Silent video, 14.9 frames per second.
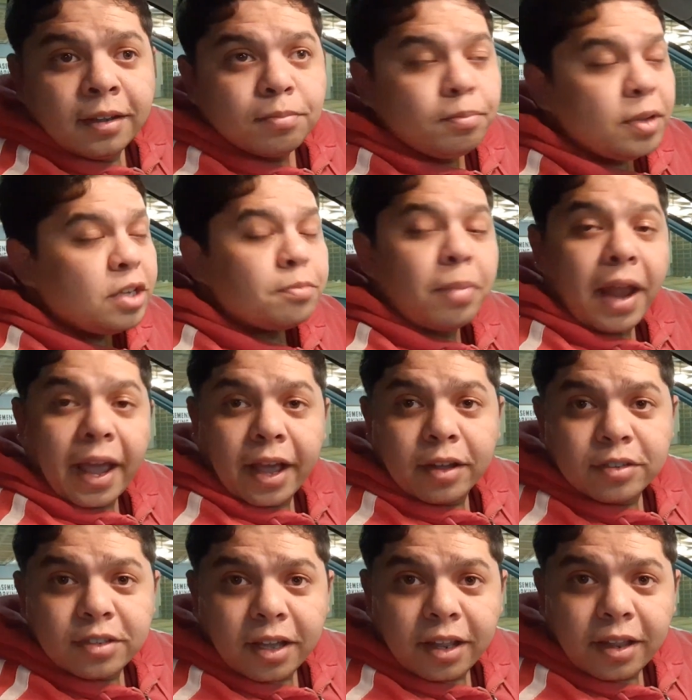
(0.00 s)
Pitch black
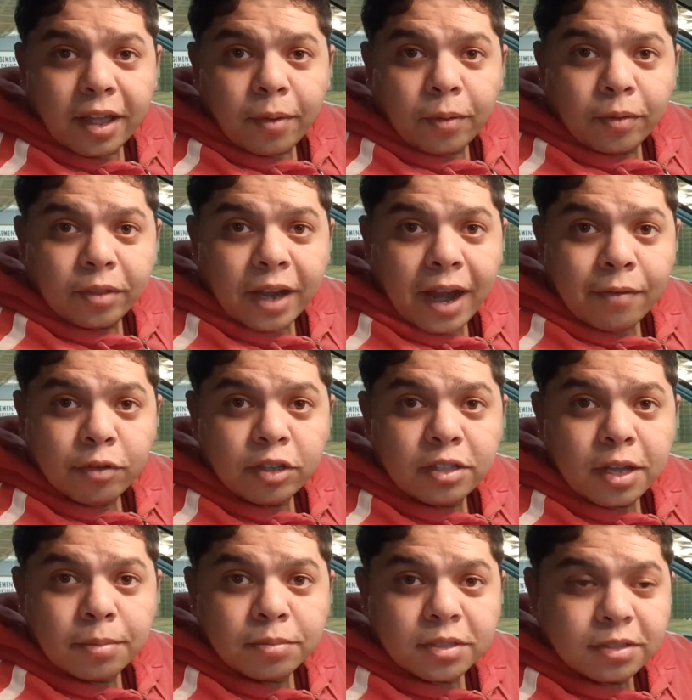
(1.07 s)
outside, they drive with
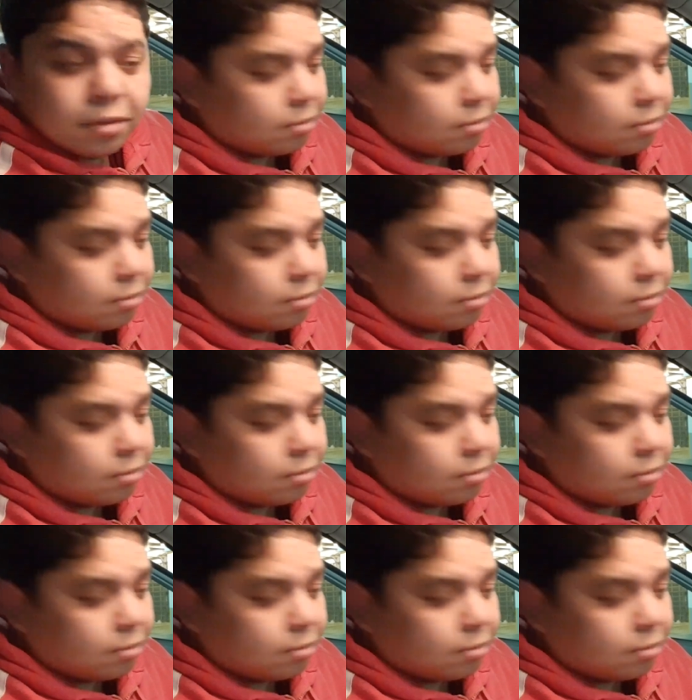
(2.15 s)
dims.